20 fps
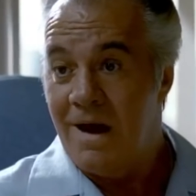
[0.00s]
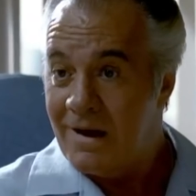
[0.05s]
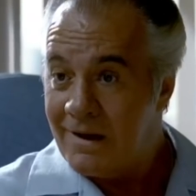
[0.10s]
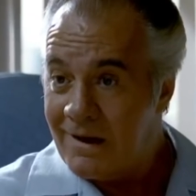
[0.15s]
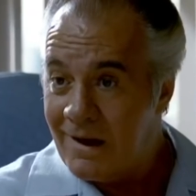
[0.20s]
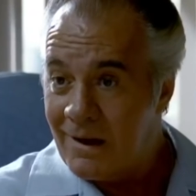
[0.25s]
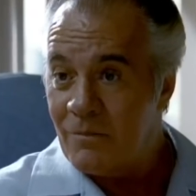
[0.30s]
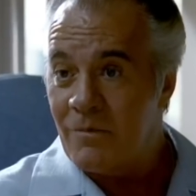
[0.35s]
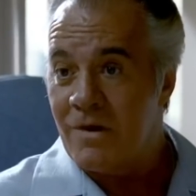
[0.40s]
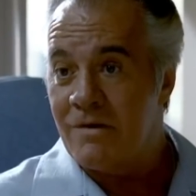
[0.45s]

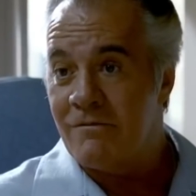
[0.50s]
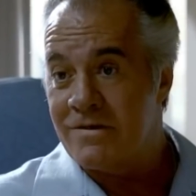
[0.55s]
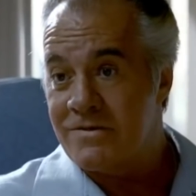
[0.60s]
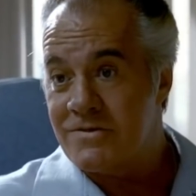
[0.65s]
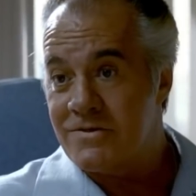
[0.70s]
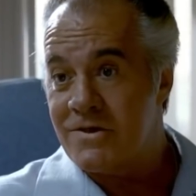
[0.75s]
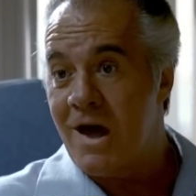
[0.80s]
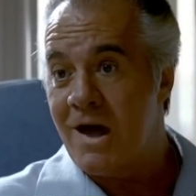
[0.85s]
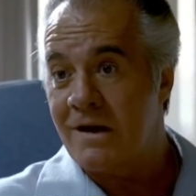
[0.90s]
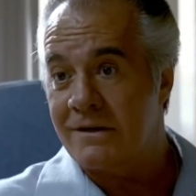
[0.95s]
I gotta wear
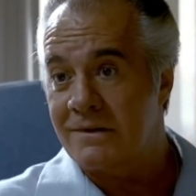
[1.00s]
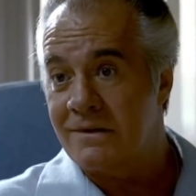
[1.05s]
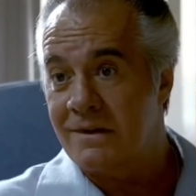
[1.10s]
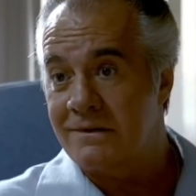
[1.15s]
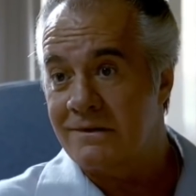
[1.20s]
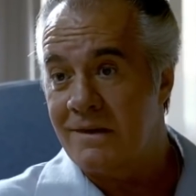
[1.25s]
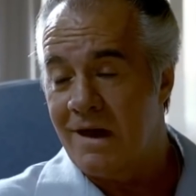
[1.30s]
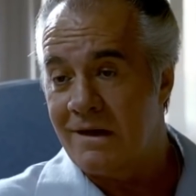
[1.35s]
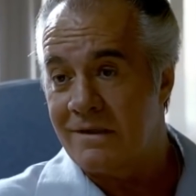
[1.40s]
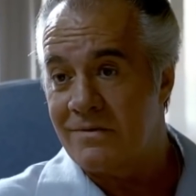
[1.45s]
a jock,
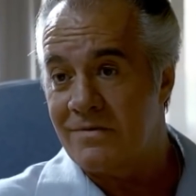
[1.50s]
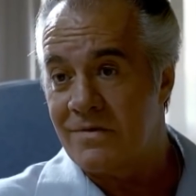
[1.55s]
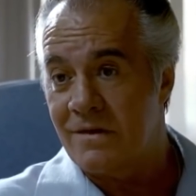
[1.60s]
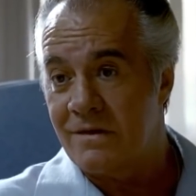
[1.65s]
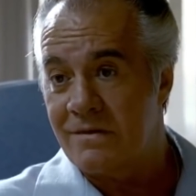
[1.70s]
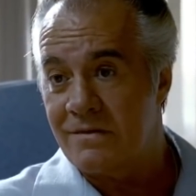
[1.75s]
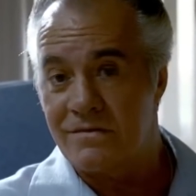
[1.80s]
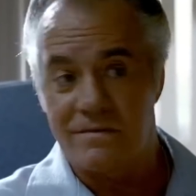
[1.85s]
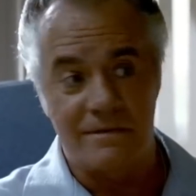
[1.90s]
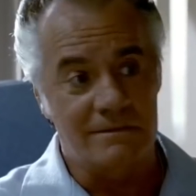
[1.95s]
the doc
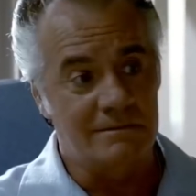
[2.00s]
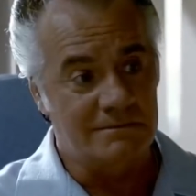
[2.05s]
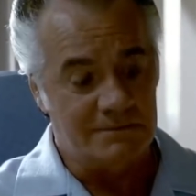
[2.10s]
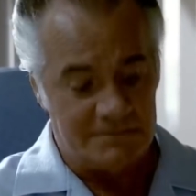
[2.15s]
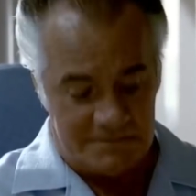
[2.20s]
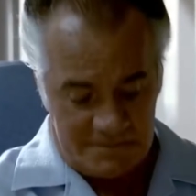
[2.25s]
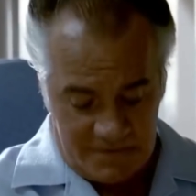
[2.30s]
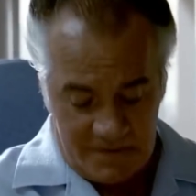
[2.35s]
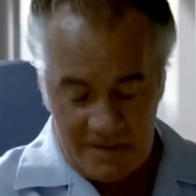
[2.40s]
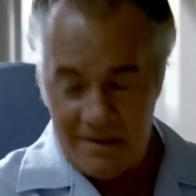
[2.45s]
says.
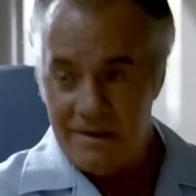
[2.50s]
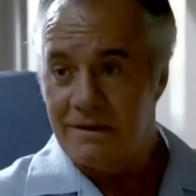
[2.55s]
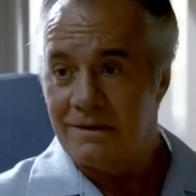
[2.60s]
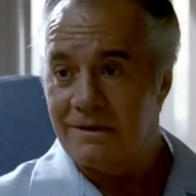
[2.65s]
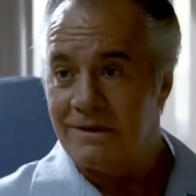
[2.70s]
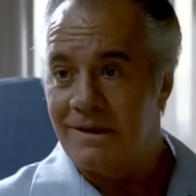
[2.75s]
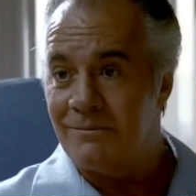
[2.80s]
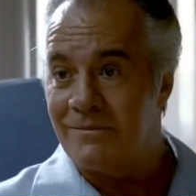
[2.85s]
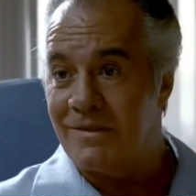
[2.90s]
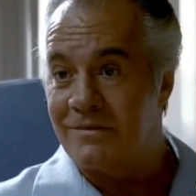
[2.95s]

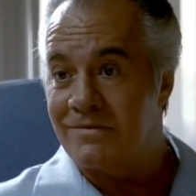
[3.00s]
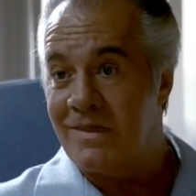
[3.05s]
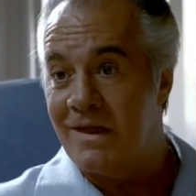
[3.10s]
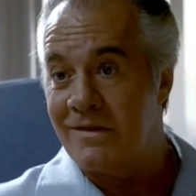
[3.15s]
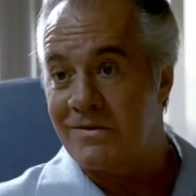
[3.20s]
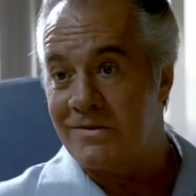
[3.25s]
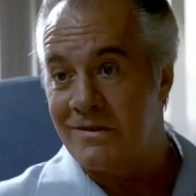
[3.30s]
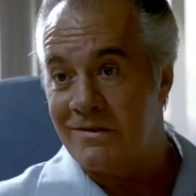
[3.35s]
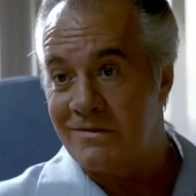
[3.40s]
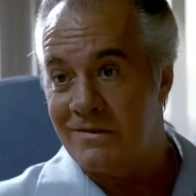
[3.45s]
Keep the
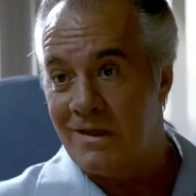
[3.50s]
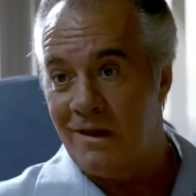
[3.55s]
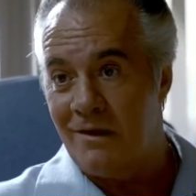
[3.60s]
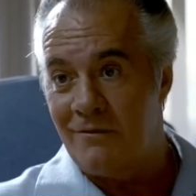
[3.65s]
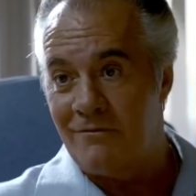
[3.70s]
testes